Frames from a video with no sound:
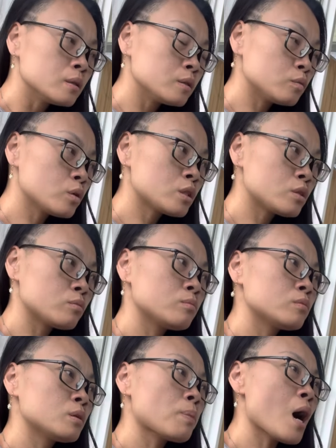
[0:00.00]
The, what to,
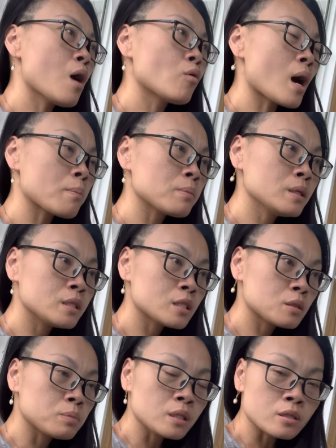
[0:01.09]
the power I mean
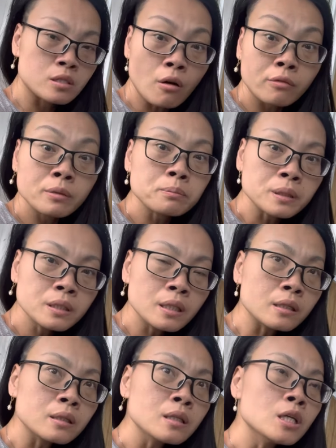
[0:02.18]
is be a sovereign
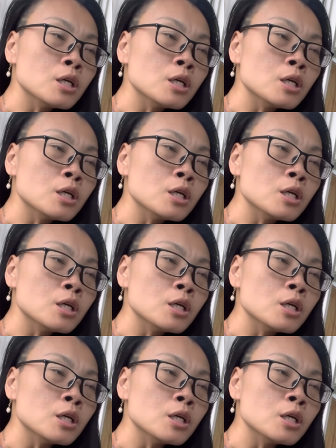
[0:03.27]
being